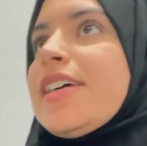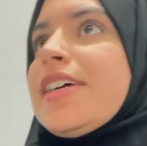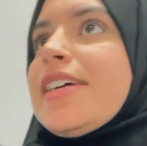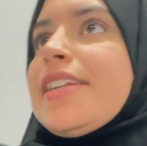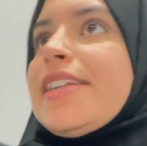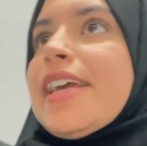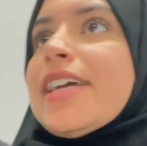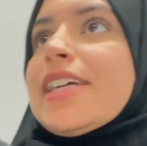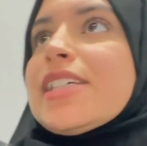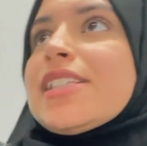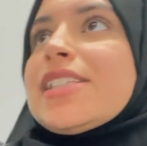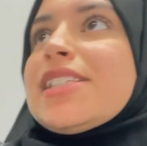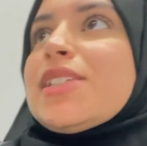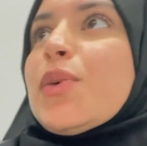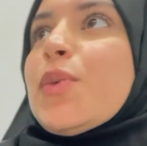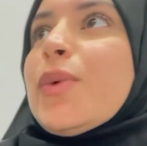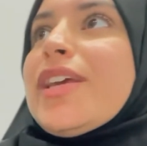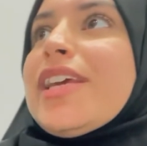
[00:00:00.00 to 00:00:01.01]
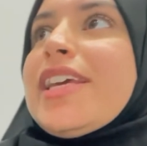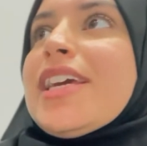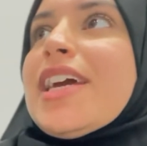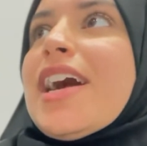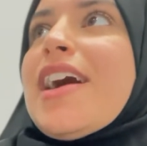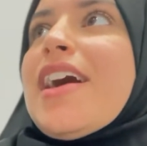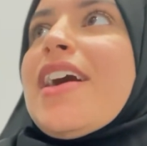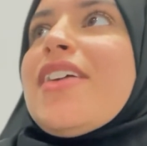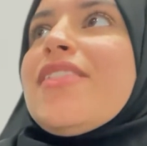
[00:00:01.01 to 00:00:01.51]
Next, we
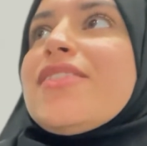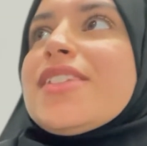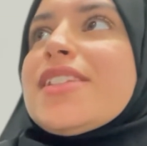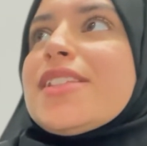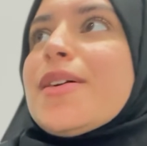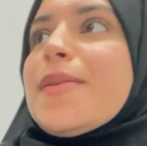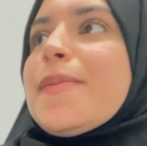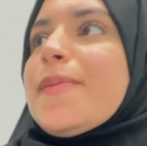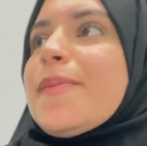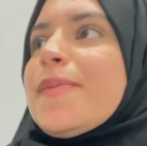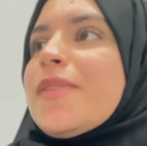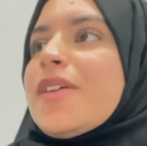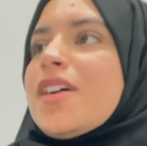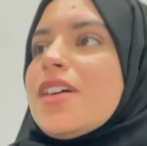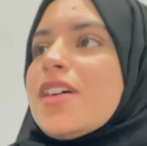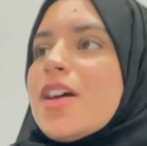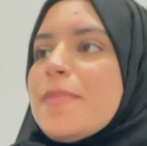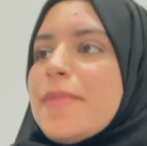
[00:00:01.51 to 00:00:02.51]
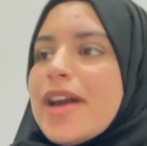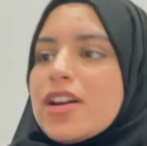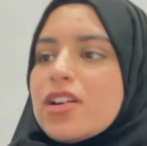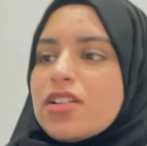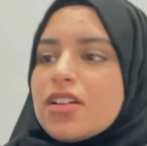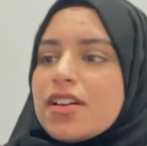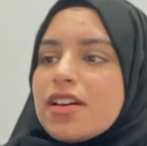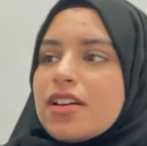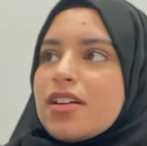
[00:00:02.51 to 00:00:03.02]
have some a pack
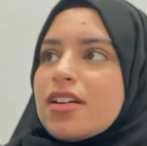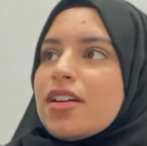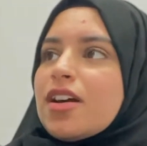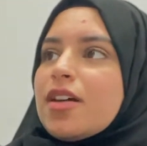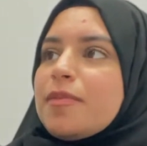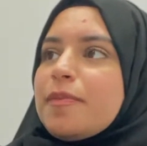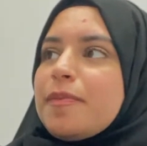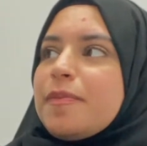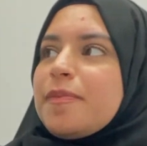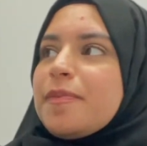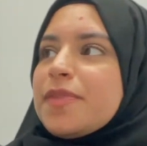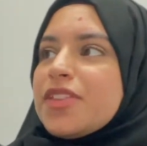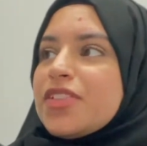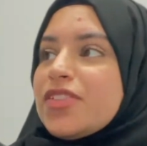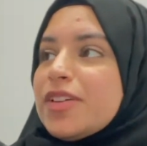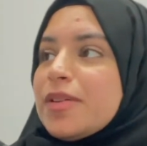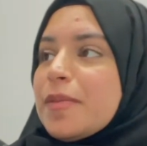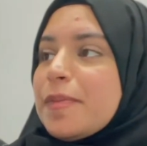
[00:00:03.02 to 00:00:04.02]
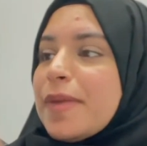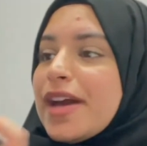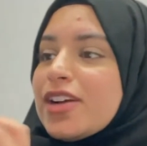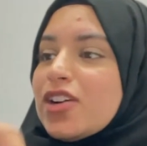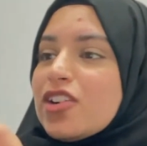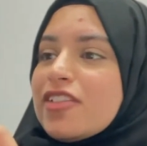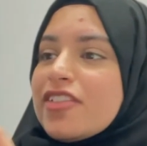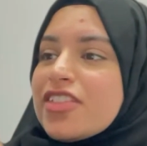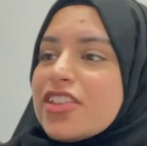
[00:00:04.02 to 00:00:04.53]
a three
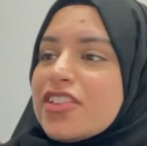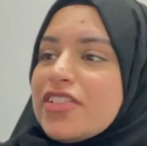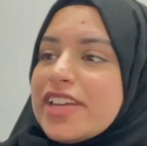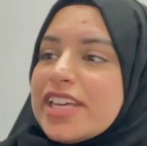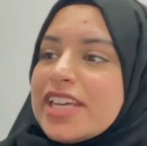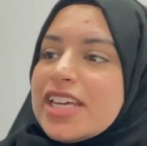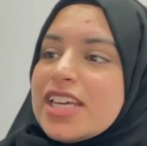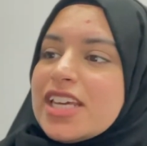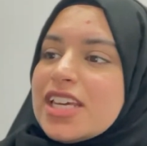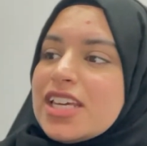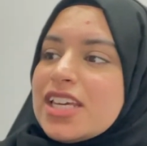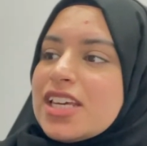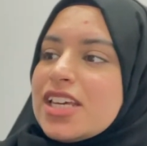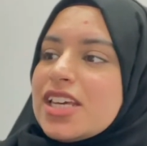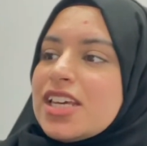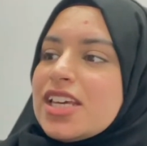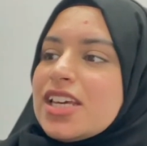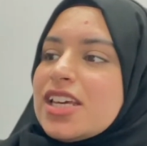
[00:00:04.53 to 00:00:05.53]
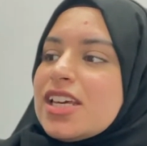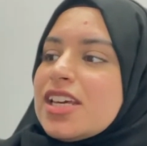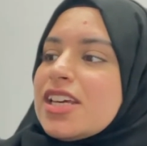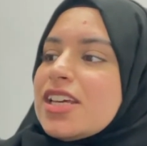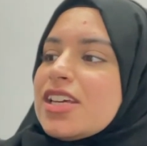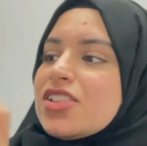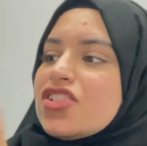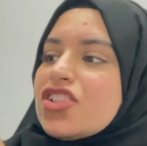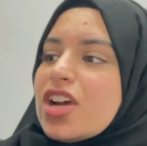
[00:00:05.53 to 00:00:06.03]
pack of three
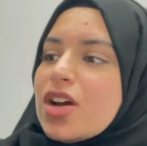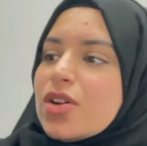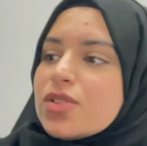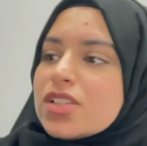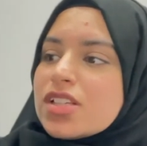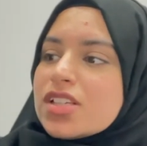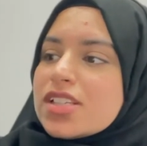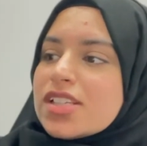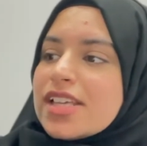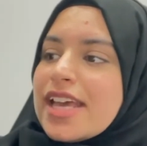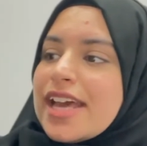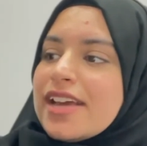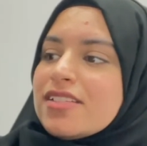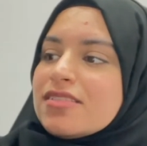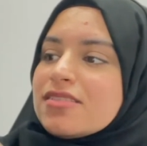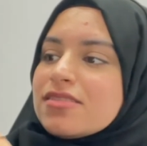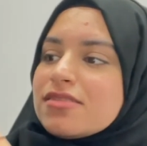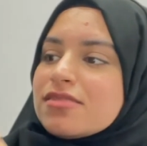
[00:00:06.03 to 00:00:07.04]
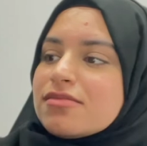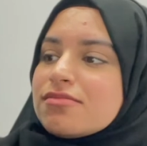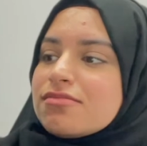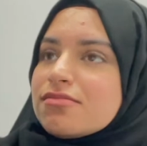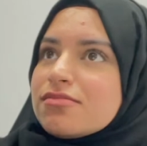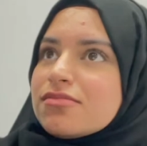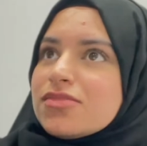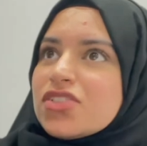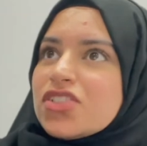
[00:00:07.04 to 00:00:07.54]
trousers again
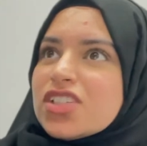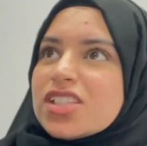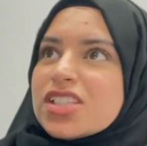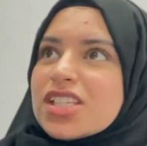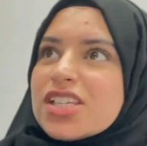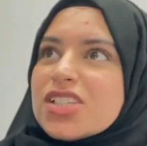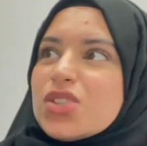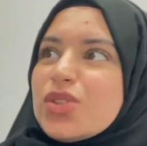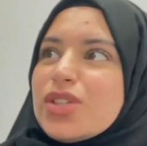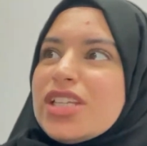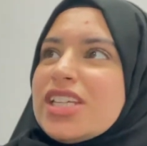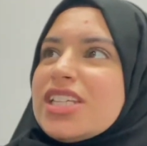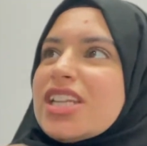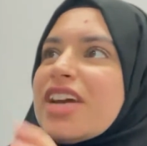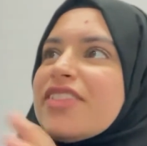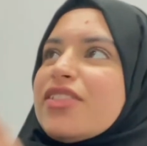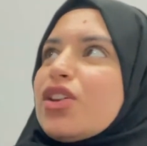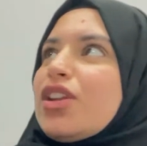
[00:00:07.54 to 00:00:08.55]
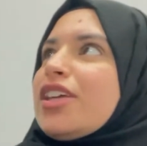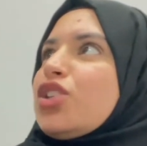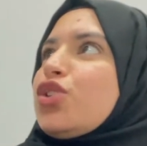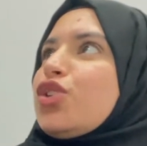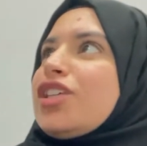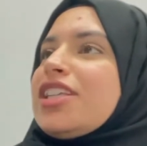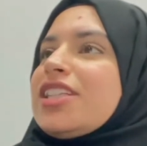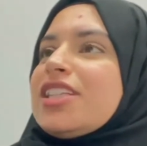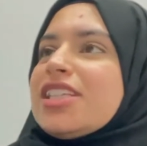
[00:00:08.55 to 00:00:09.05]
just because you need i feel like
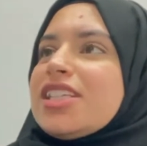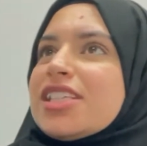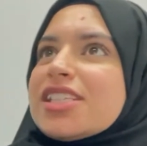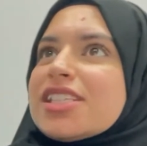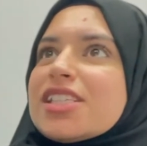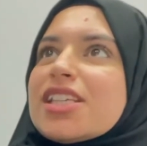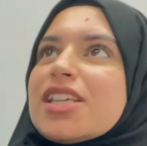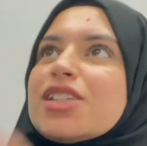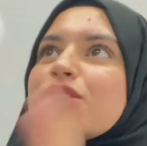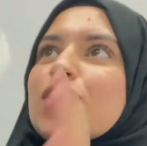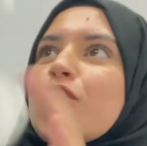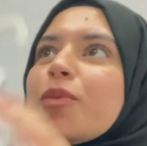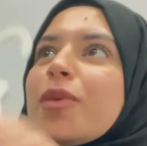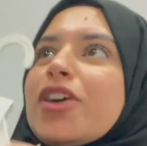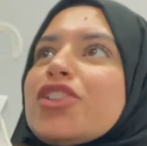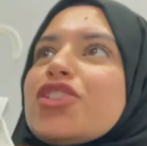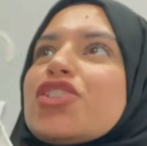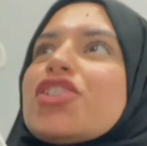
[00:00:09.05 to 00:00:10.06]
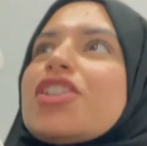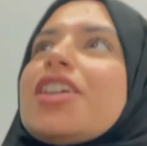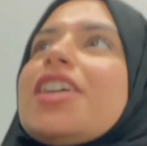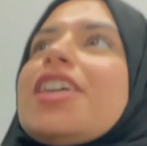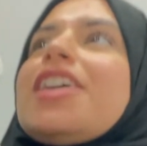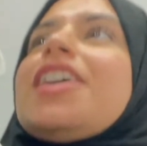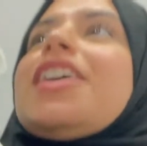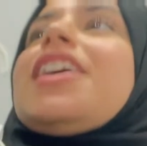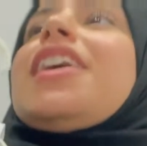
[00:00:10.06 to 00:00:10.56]
you need yeah, these so much
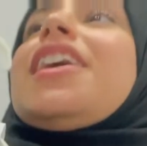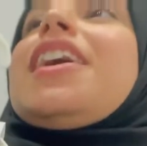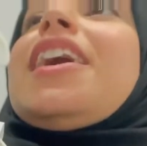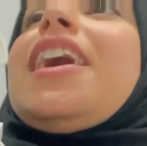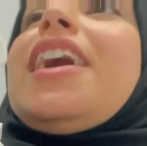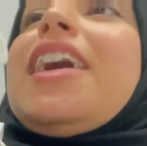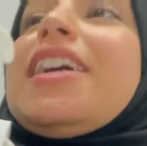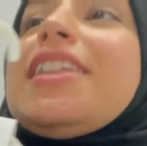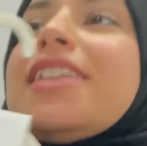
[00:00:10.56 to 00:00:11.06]
and